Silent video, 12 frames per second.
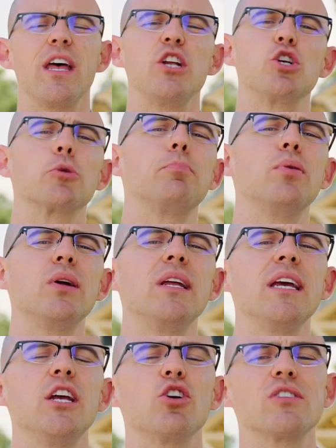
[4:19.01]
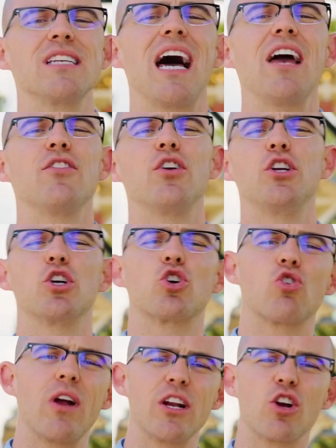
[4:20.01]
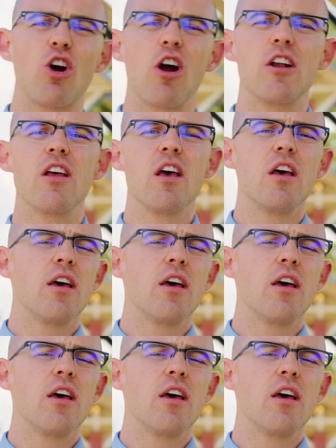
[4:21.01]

that you're putting your tithe on your credit card